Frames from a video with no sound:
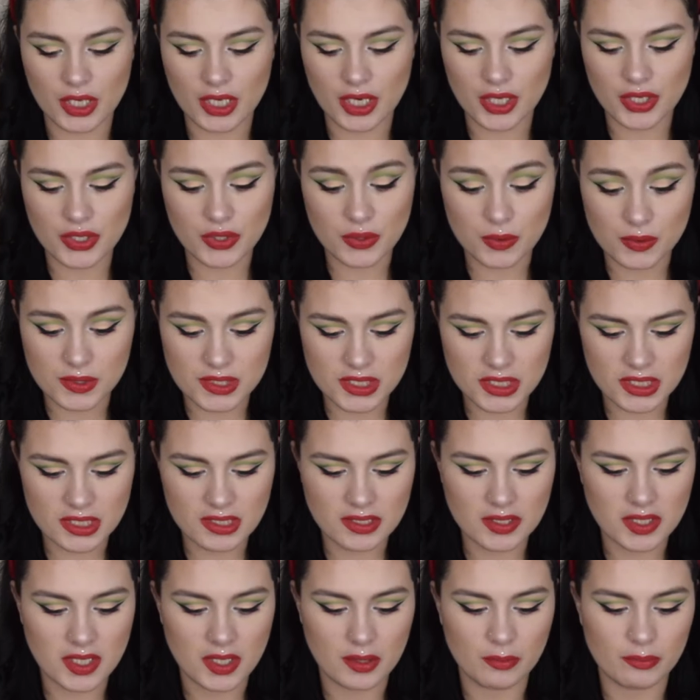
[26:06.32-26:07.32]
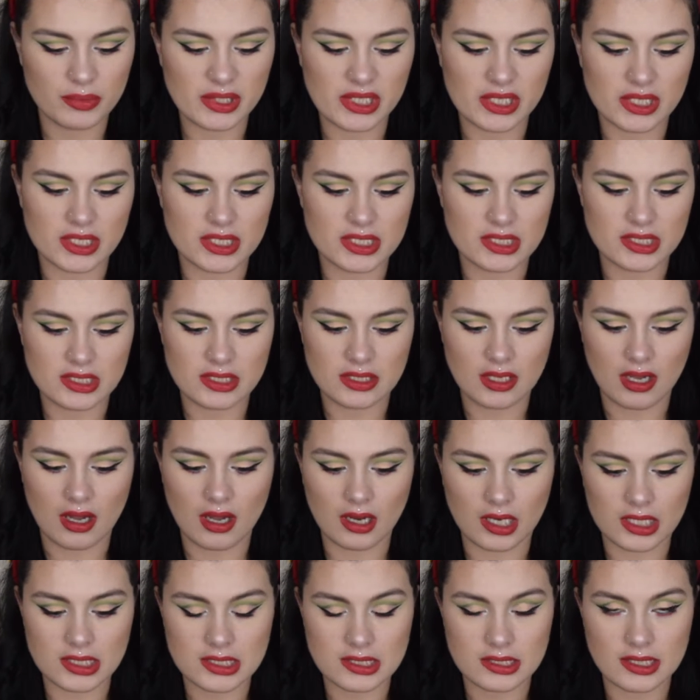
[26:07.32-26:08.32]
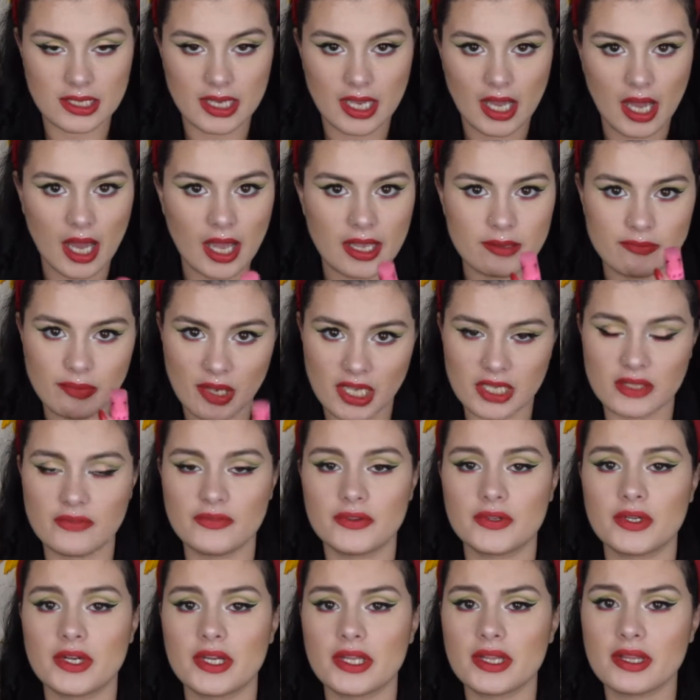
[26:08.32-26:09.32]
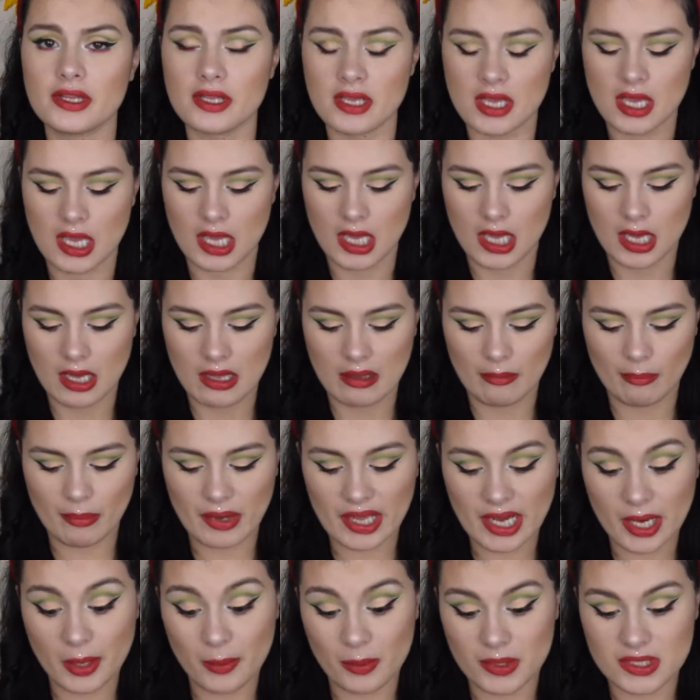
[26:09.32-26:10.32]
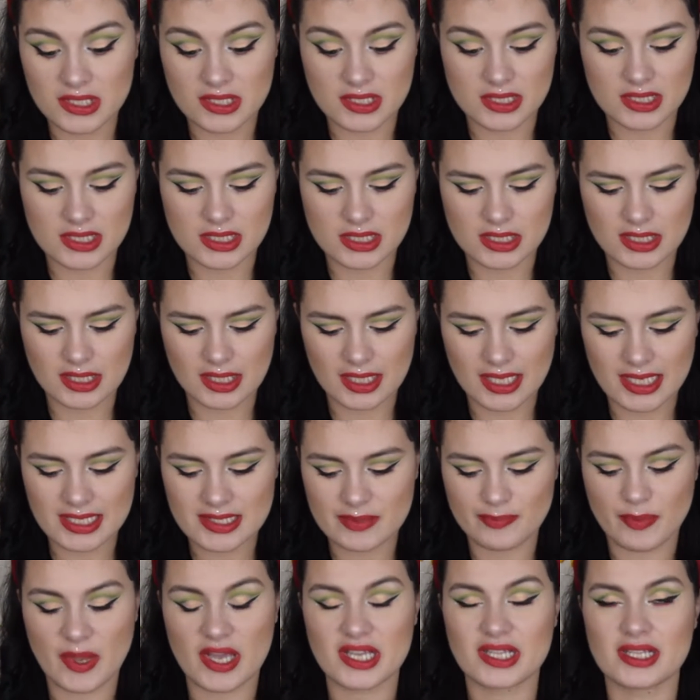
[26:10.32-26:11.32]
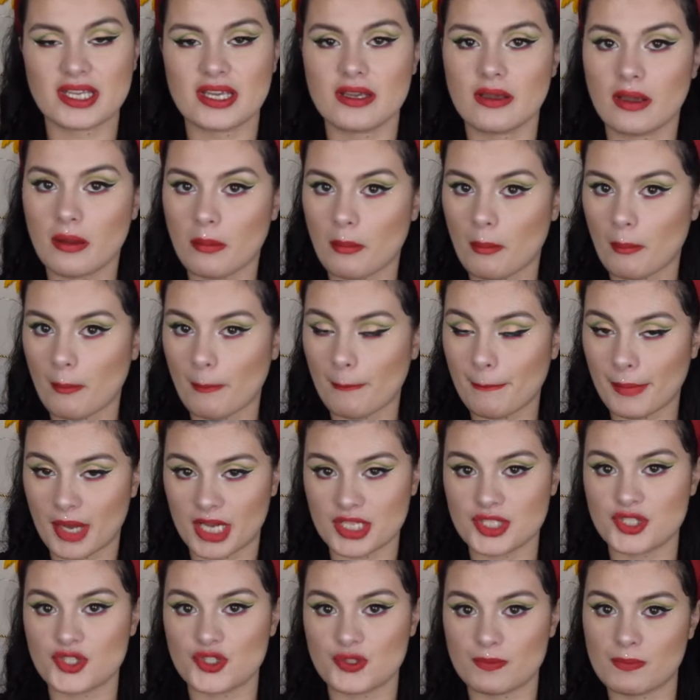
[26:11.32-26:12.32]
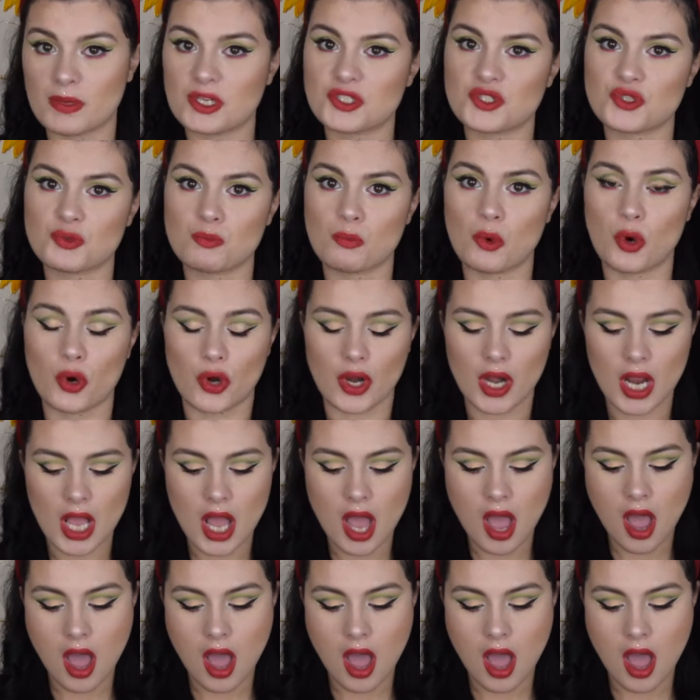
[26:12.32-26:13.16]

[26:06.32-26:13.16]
And I use it because honestly I paid for it, but I was expecting much more.